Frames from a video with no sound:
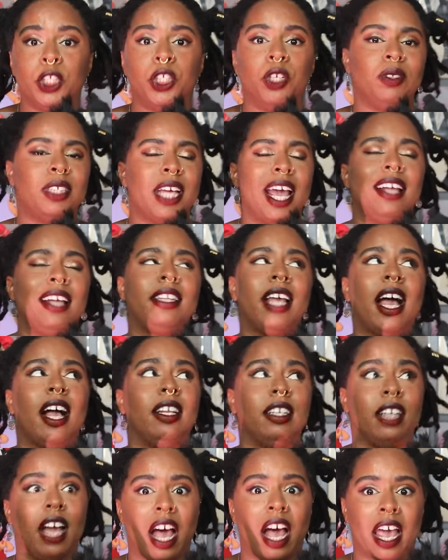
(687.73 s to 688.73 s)
To take that
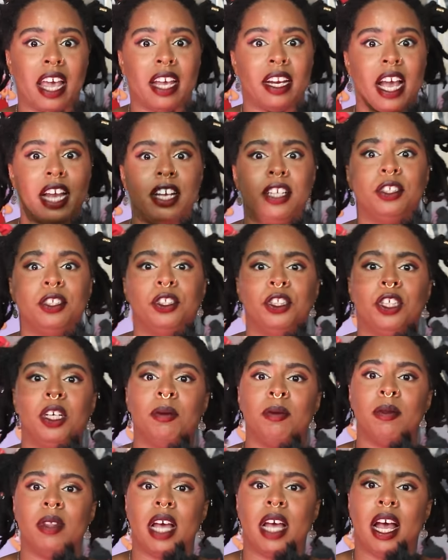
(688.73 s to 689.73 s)
line and
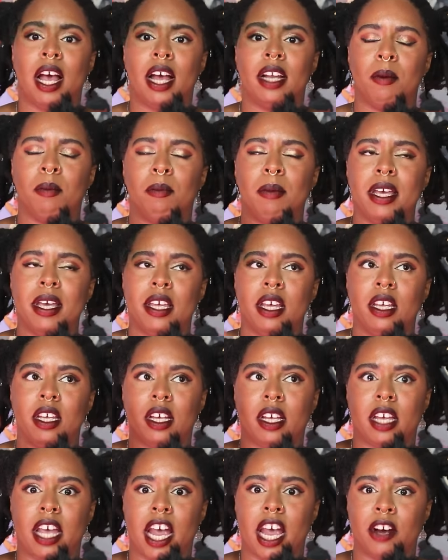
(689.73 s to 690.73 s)
assume that making a
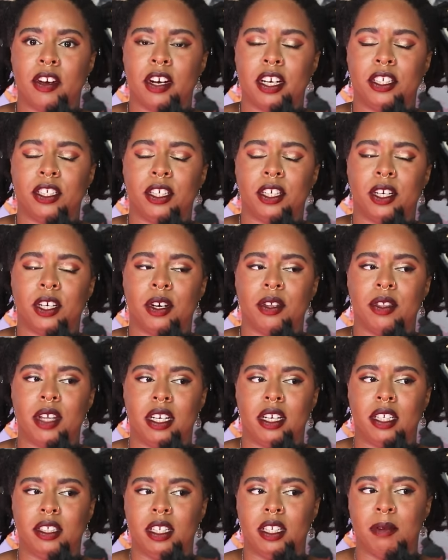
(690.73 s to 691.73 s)
character that
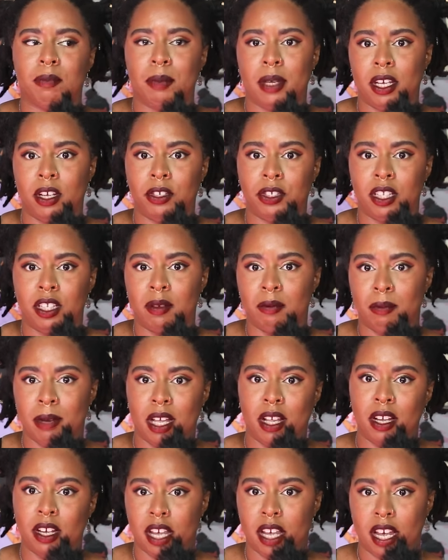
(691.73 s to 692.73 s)
doesn't appeal to the
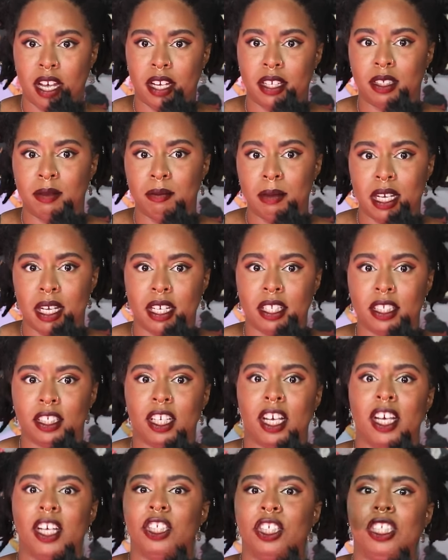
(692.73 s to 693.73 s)
male gaze means
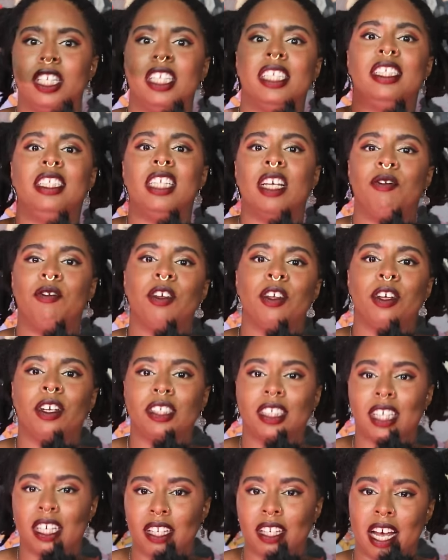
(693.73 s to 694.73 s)
she's difficult
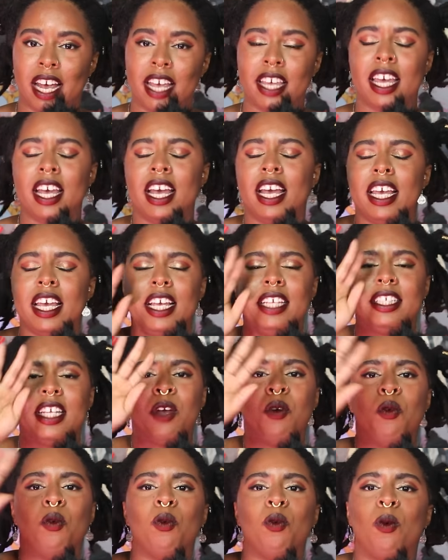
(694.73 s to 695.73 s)
to like is
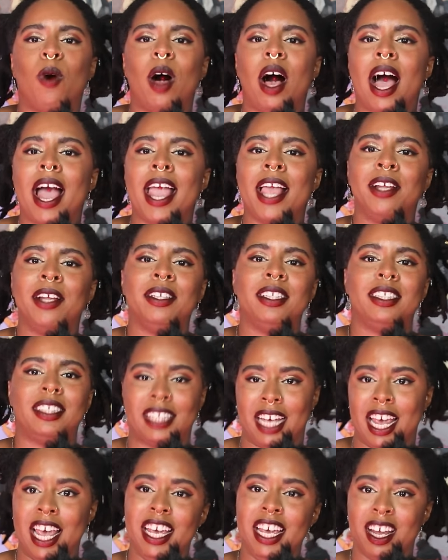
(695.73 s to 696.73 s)
a wild
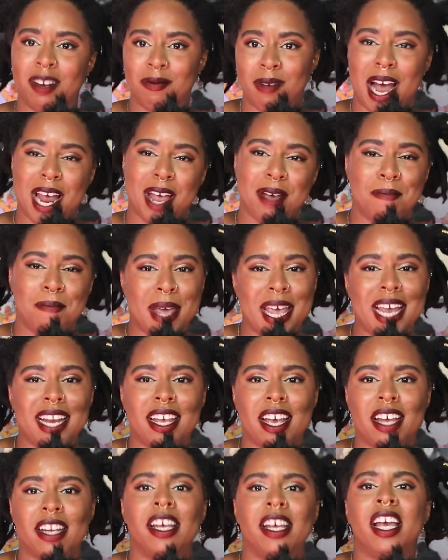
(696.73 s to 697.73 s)
take, in my
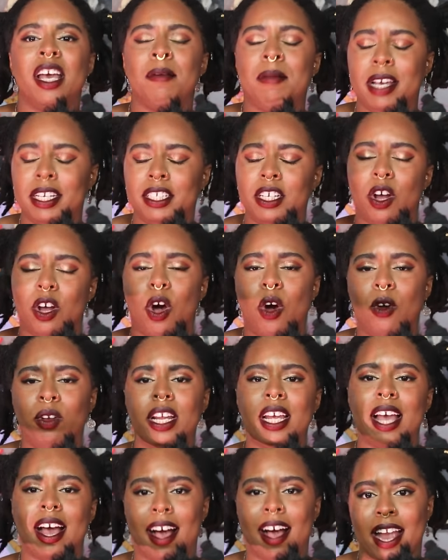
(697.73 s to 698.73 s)
opinion, because it
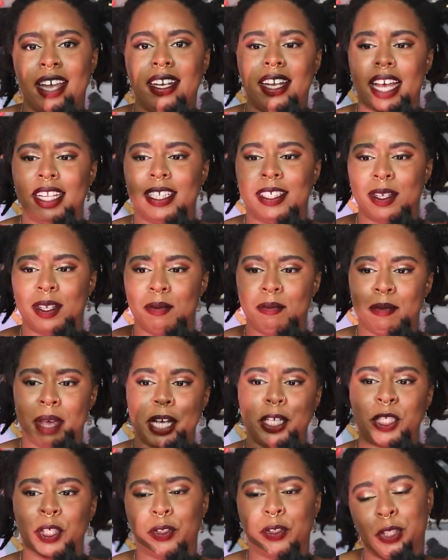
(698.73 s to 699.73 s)
only highlights the
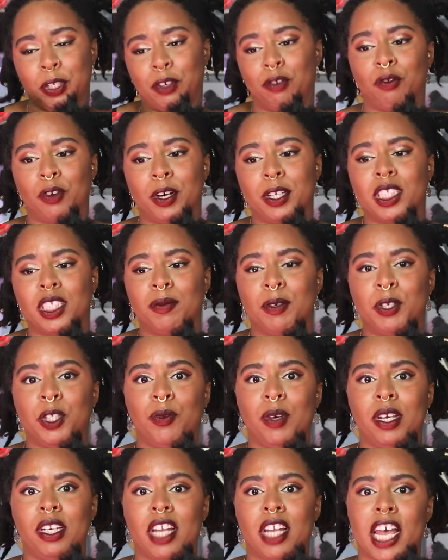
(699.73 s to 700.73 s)
major difference
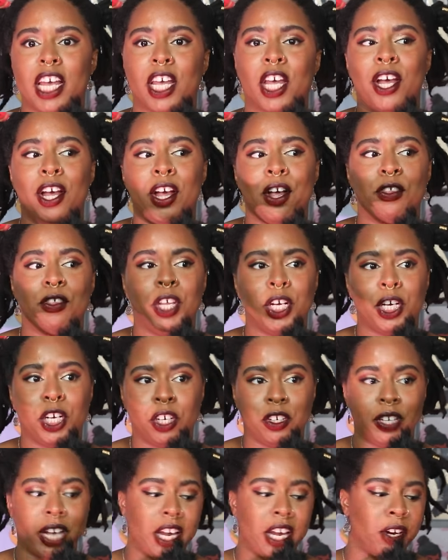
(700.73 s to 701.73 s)
between, like, the
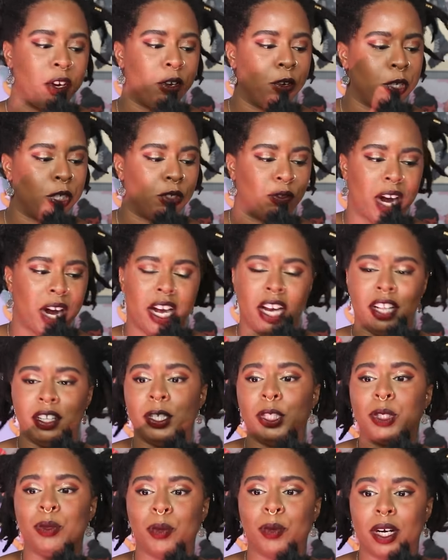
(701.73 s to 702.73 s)
creator who's writing
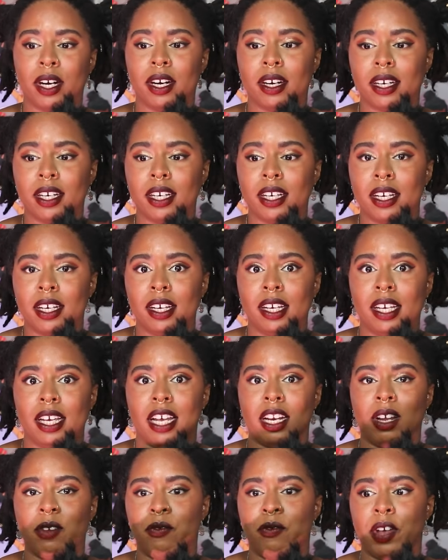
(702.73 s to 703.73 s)
this work
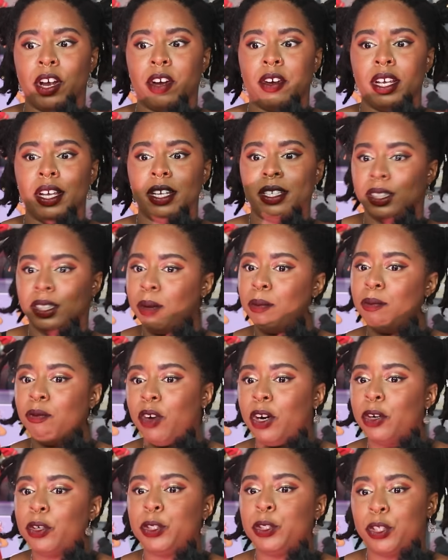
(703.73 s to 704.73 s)
in a very
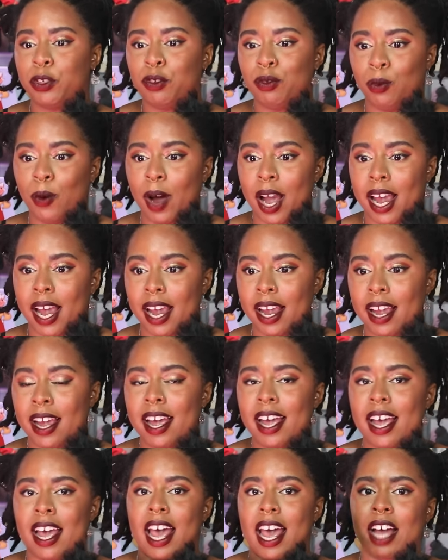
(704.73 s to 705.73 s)
subversive way.
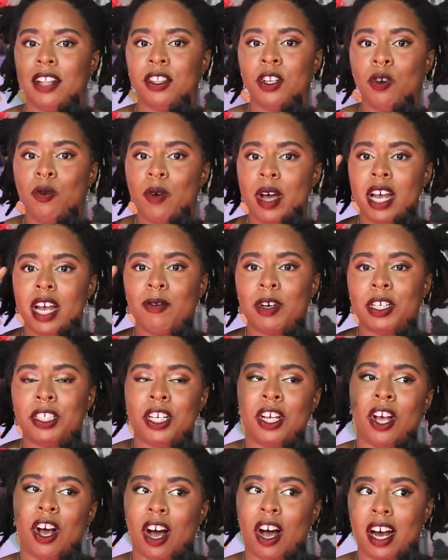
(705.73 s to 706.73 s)
And the way in which
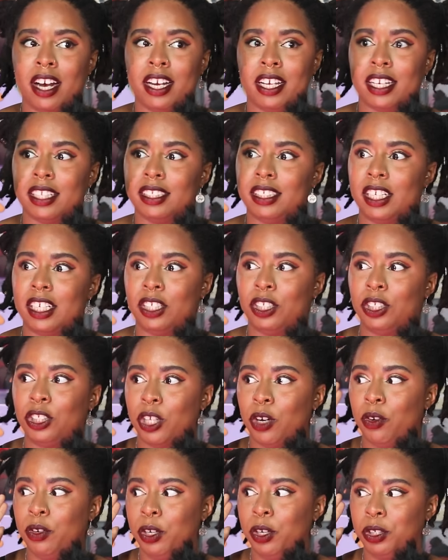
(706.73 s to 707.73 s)
the audience is
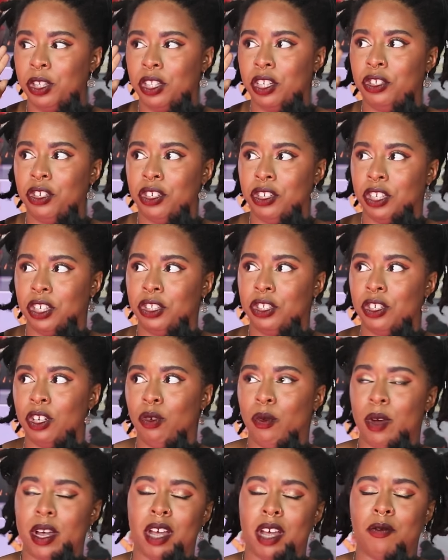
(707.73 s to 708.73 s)
so used to the traditional
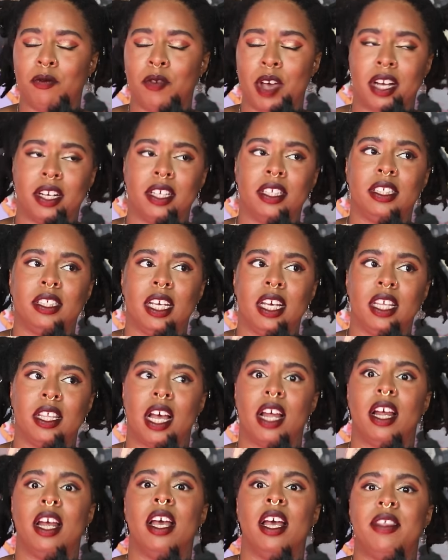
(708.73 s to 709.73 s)
way of fantasy
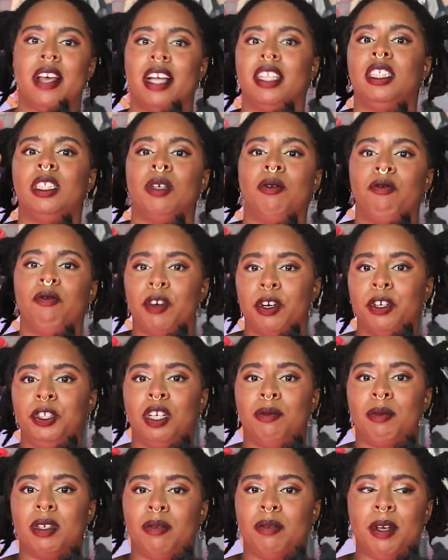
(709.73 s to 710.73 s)
that that
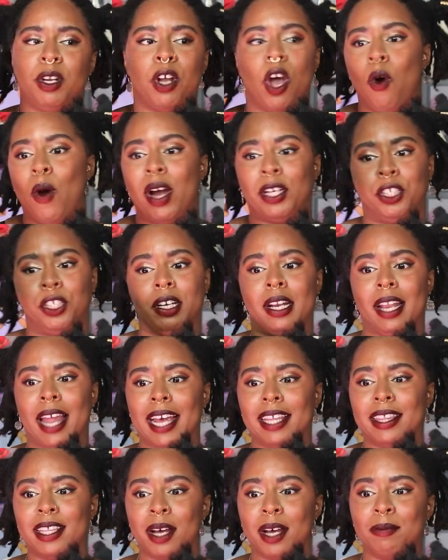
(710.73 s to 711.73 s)
subversion must mean, oh, I shouldn't
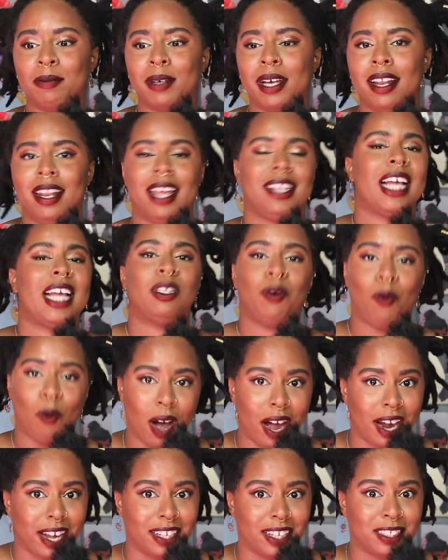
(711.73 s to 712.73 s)
like them. Like, that's
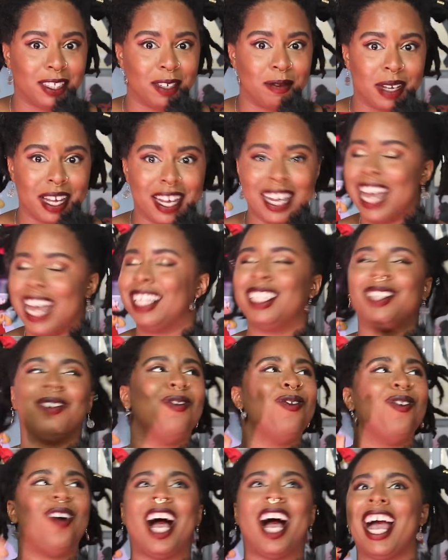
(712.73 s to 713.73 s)
wild to me. It's
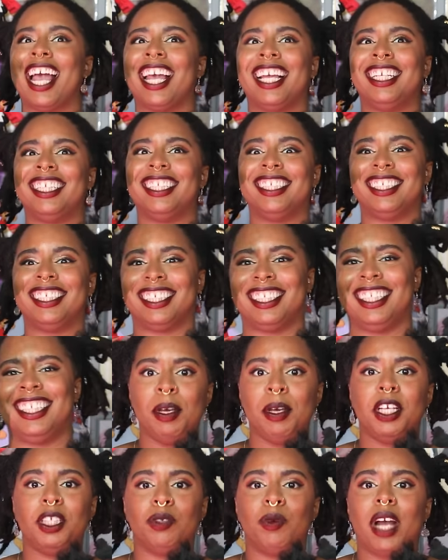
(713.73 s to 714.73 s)
wild.
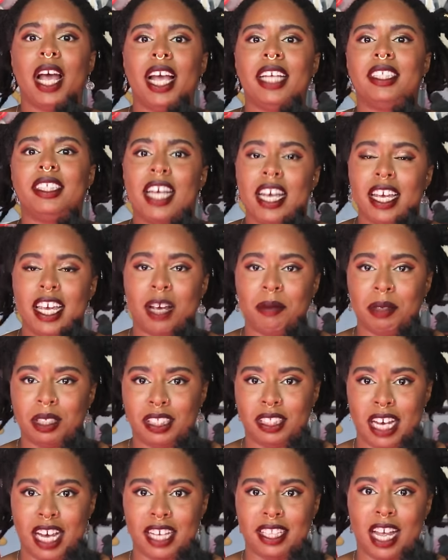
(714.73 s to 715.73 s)
Because what I take him to
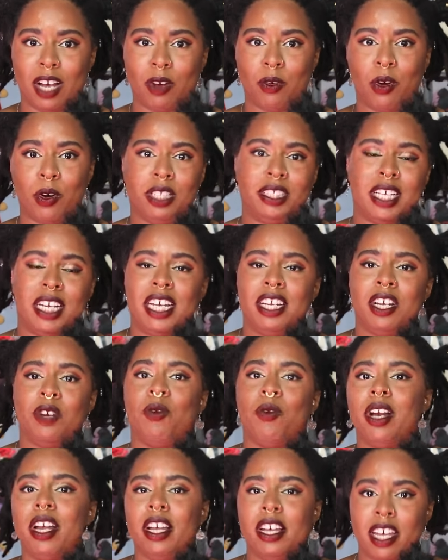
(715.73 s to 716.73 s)
say in that quote is that he didn't
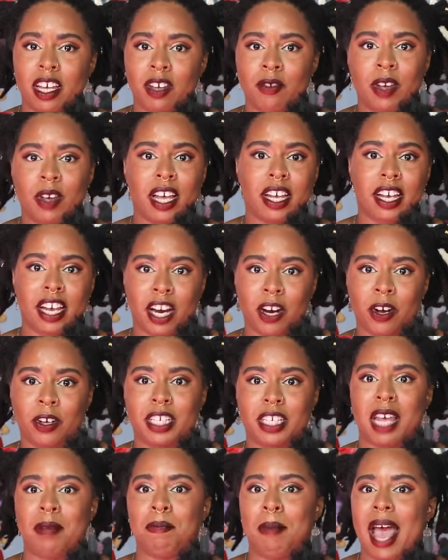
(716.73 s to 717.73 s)
want to give Geralt
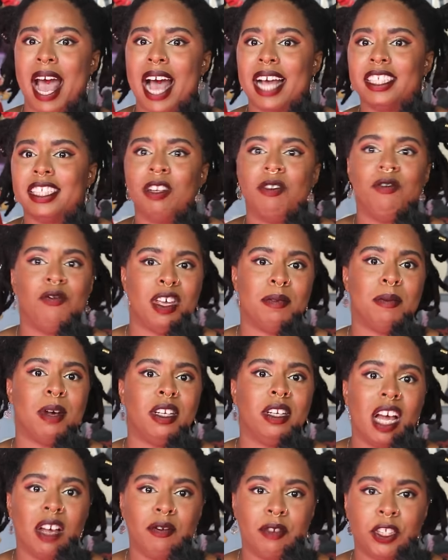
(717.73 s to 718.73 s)
a passive female
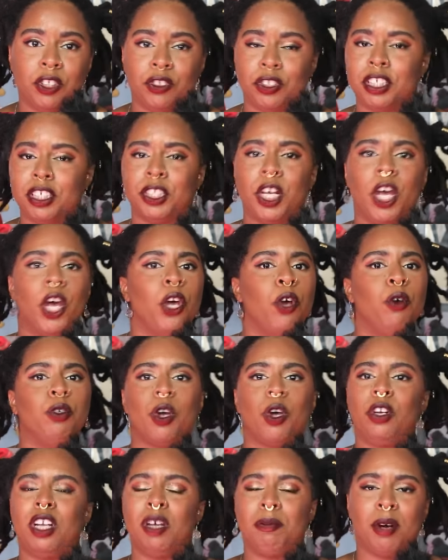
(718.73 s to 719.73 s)
love interest whose
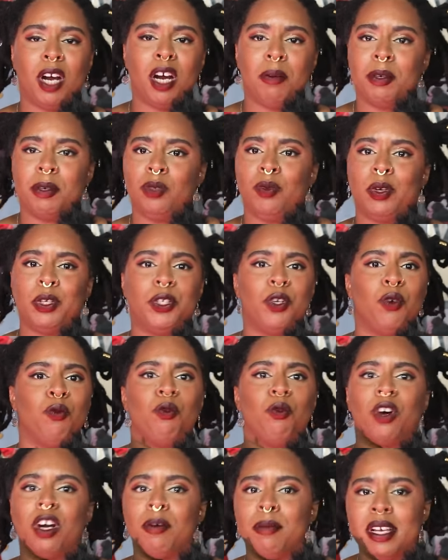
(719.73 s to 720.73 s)
only purpose was to
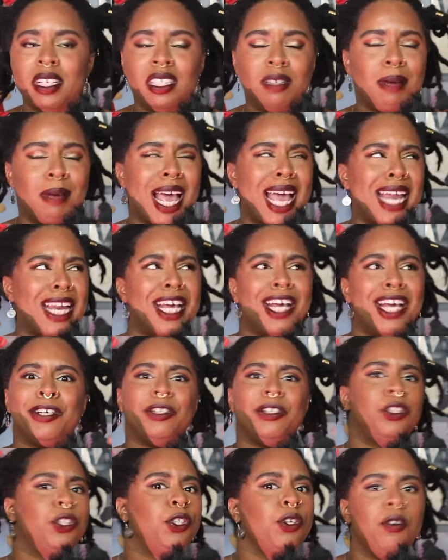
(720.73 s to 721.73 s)
warm his bed,
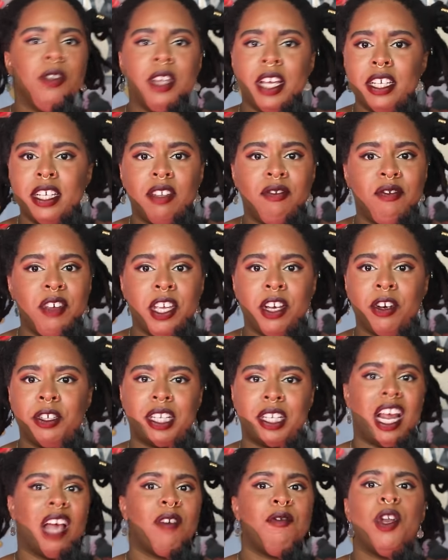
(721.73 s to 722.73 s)
soothe his fears,
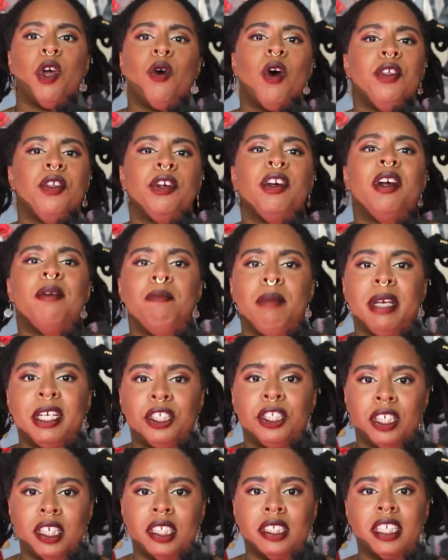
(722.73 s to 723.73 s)
and have no other
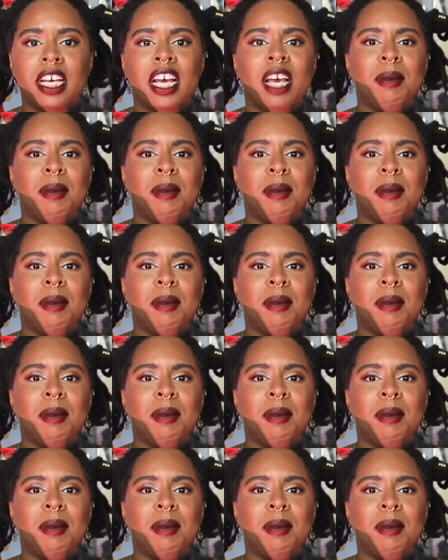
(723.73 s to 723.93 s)
ambitions.